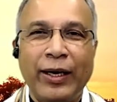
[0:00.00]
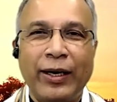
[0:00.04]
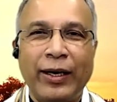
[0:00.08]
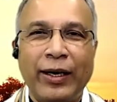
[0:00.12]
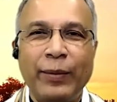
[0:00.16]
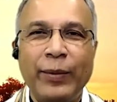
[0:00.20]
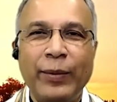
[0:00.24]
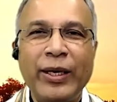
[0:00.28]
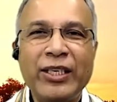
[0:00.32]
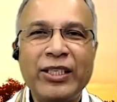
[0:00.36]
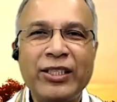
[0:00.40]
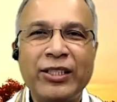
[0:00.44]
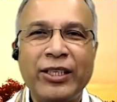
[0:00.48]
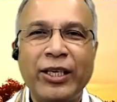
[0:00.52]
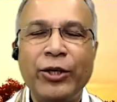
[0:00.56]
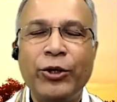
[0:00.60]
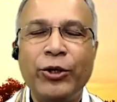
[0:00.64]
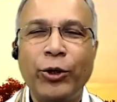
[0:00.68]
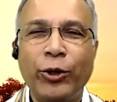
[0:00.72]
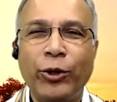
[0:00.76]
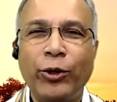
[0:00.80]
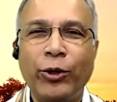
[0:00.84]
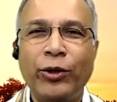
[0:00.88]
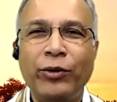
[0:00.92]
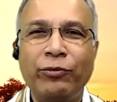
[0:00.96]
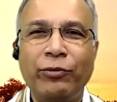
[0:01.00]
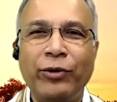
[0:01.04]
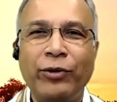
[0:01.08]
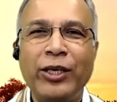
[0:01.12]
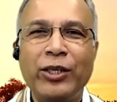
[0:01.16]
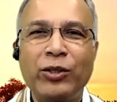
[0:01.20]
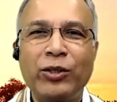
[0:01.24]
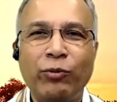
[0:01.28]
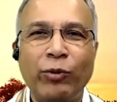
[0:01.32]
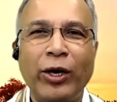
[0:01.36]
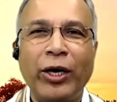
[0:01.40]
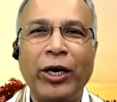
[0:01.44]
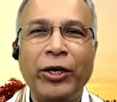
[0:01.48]
Ramesh, in your own
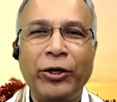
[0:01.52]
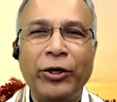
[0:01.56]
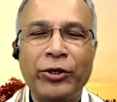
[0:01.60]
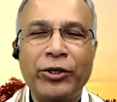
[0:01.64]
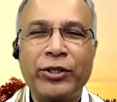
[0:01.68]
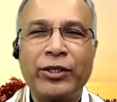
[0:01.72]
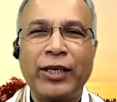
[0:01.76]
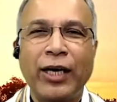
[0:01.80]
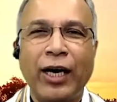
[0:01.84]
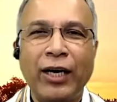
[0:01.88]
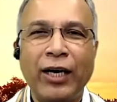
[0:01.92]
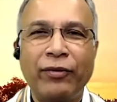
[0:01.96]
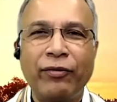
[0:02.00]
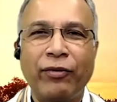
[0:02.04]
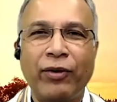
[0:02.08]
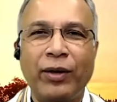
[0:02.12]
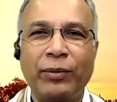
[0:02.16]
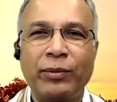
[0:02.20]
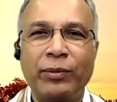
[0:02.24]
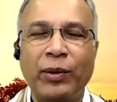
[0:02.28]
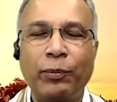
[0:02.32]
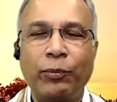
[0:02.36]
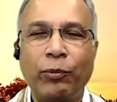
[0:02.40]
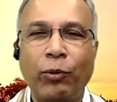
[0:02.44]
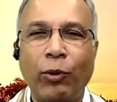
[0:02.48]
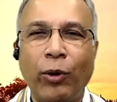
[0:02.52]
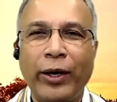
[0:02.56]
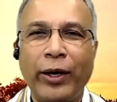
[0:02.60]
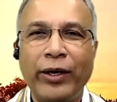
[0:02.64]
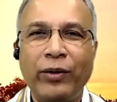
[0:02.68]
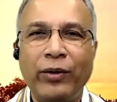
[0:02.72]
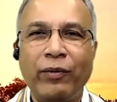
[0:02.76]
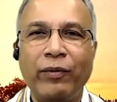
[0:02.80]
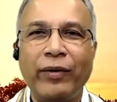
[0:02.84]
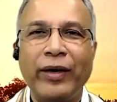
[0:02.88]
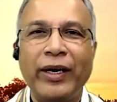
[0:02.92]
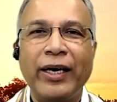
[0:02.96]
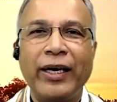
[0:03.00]
words, why don't you start from the point
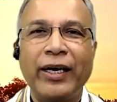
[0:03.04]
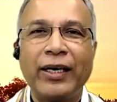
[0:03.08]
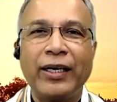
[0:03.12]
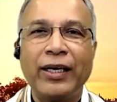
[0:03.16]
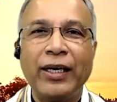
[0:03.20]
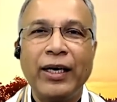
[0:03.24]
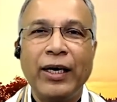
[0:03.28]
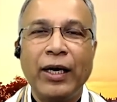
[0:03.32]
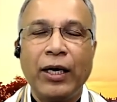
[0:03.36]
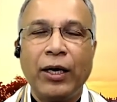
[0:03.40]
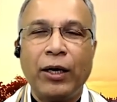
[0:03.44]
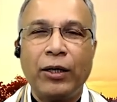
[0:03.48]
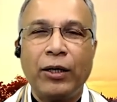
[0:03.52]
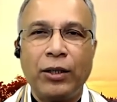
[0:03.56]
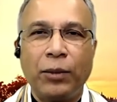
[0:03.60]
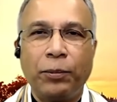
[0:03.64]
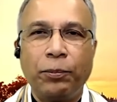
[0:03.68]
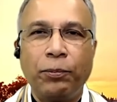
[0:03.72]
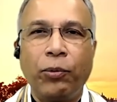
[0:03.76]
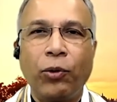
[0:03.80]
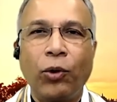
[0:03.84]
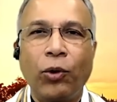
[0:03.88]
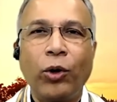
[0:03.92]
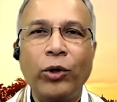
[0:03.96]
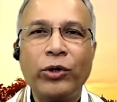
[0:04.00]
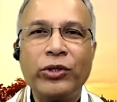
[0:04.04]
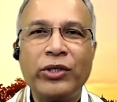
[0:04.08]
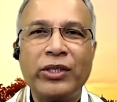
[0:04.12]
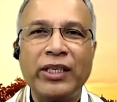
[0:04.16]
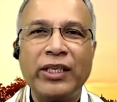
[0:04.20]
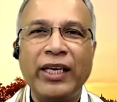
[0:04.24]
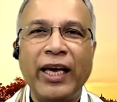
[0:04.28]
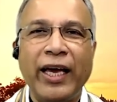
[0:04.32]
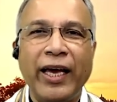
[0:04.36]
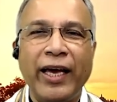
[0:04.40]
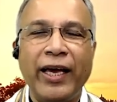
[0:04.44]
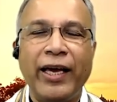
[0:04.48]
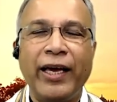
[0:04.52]
where the
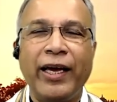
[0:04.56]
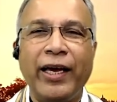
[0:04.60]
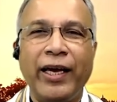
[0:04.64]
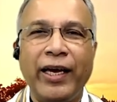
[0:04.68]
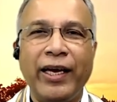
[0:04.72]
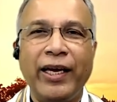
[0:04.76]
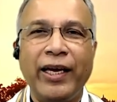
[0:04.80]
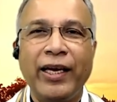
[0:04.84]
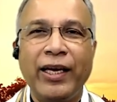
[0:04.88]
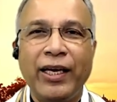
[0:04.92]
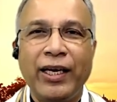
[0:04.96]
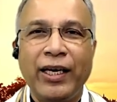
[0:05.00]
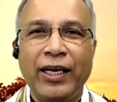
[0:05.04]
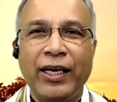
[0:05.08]
pro-CAA